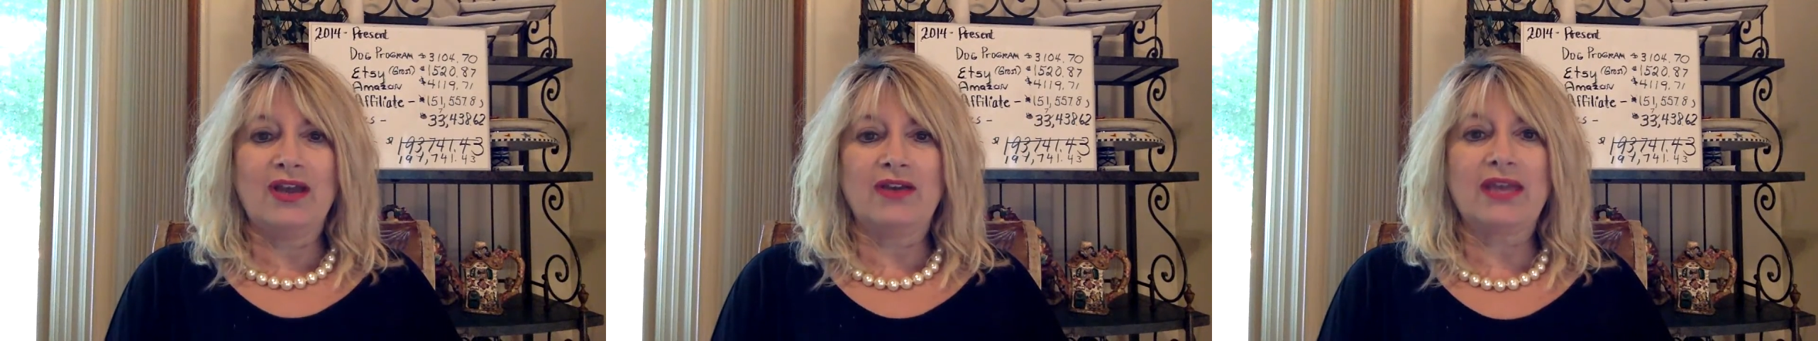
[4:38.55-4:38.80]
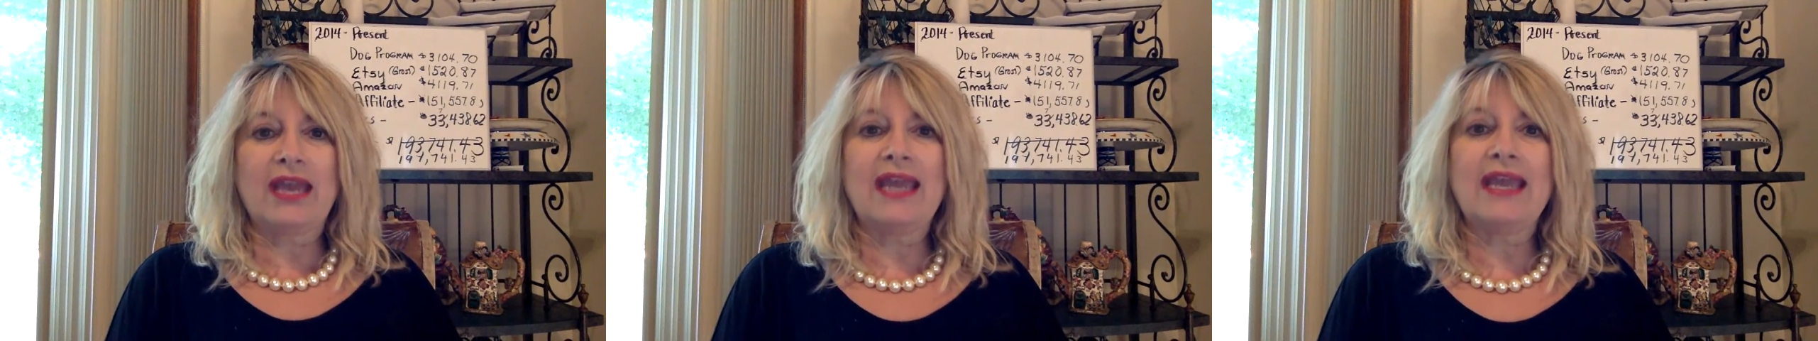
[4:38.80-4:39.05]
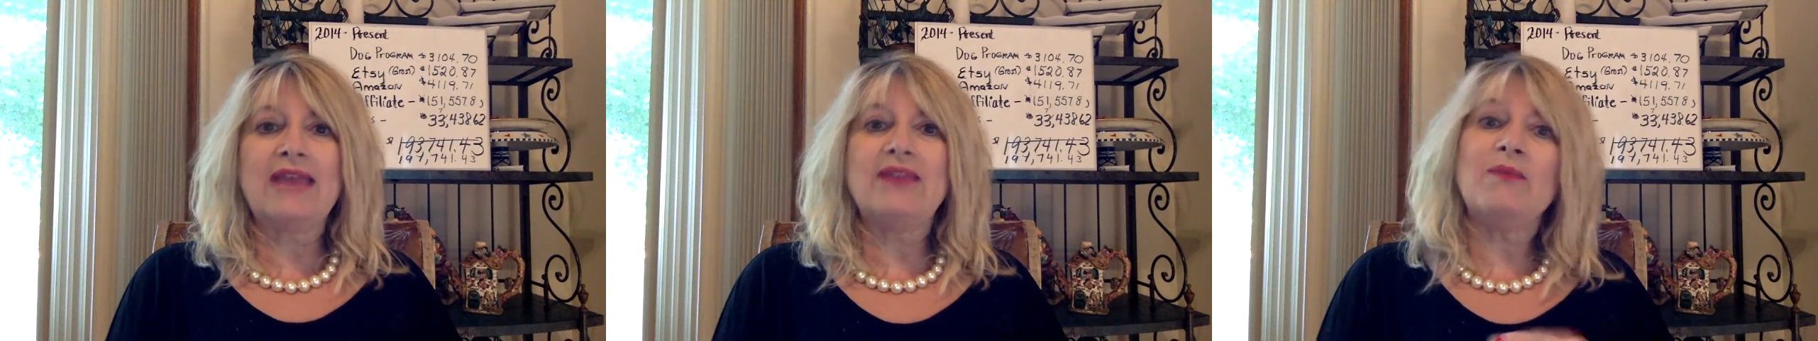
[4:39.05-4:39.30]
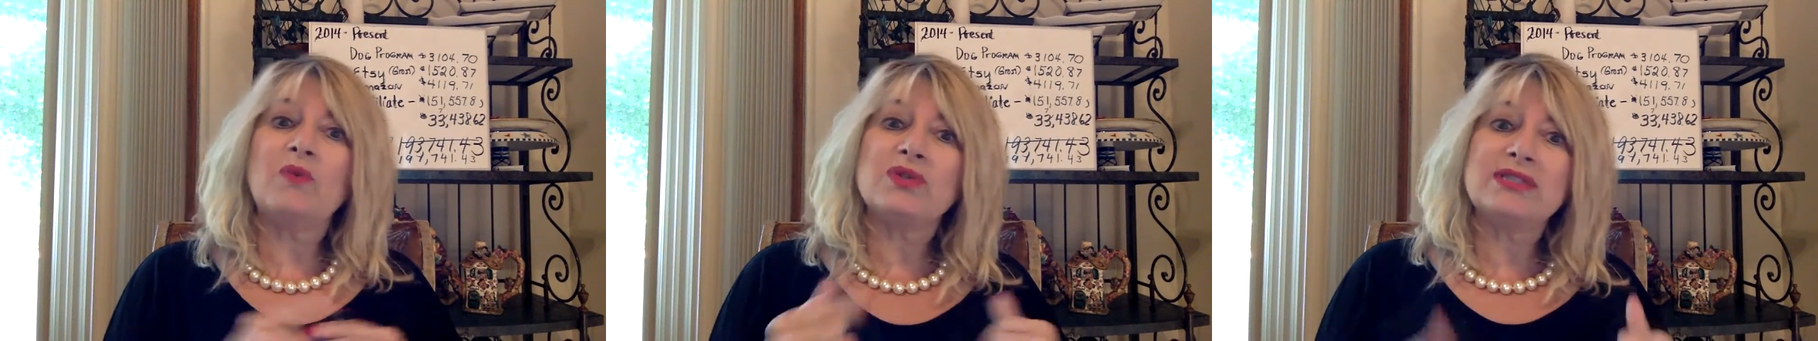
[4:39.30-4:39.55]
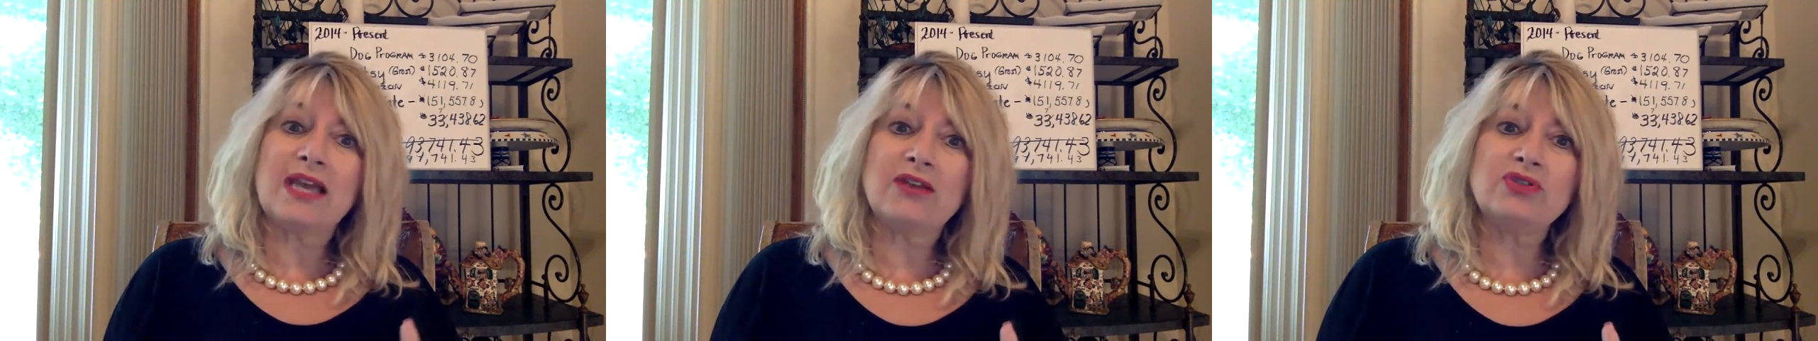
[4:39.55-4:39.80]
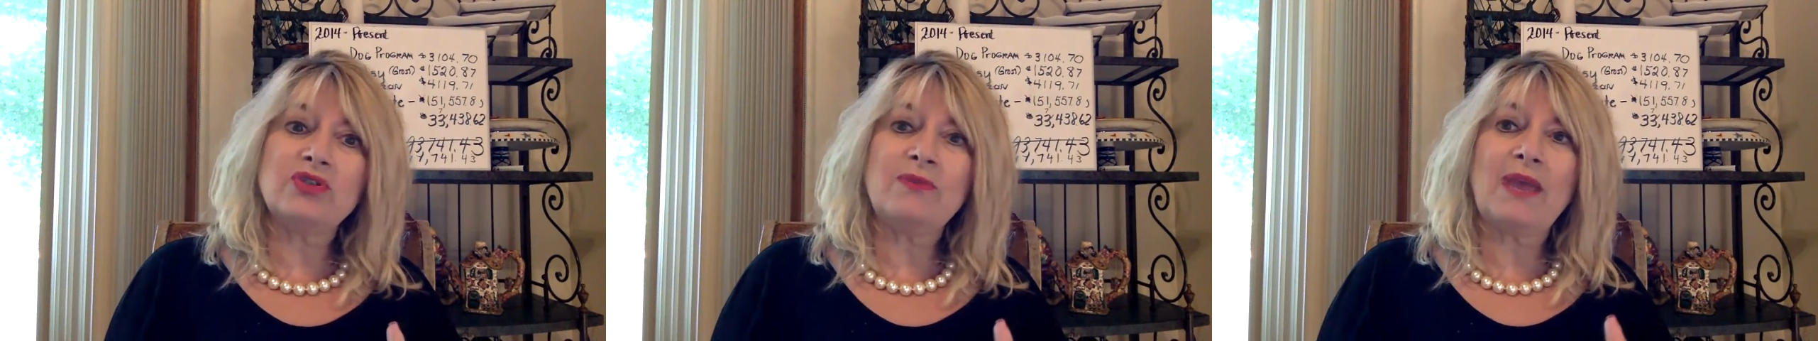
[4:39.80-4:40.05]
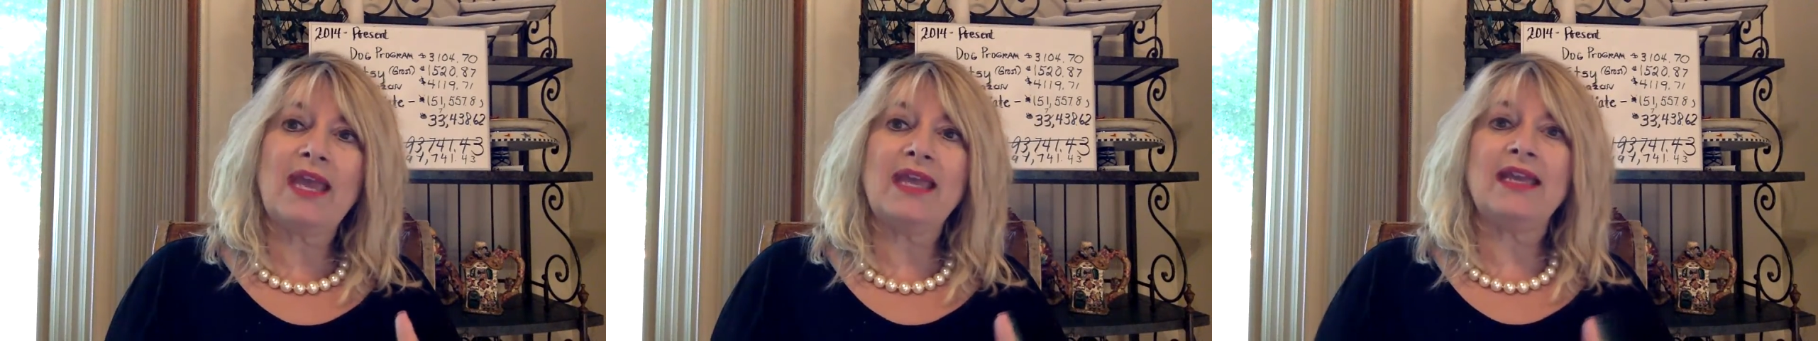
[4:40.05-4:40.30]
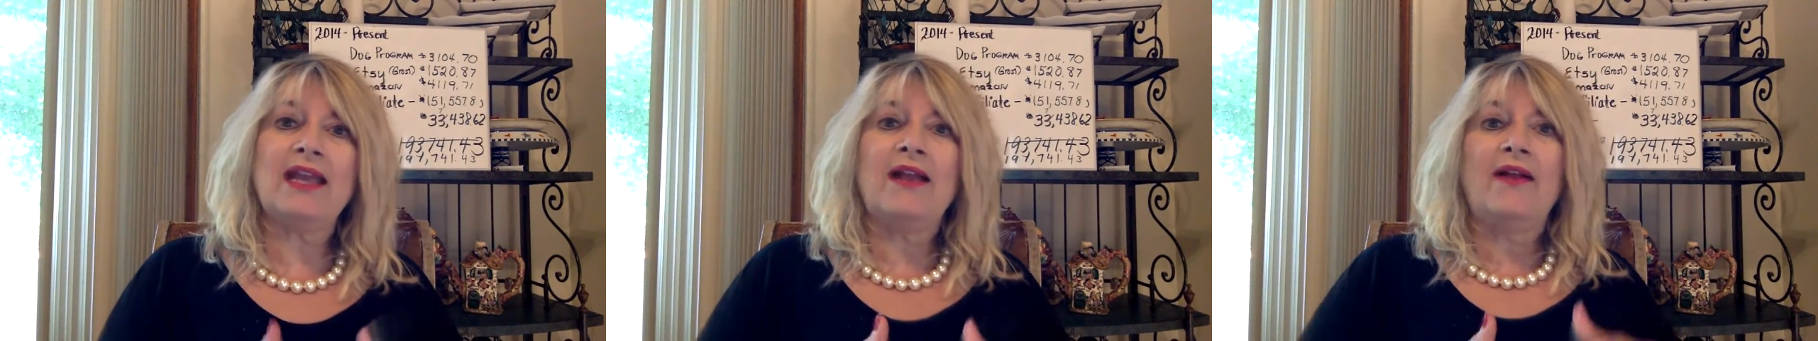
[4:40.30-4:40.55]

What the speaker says: Okay. And the more sales you make,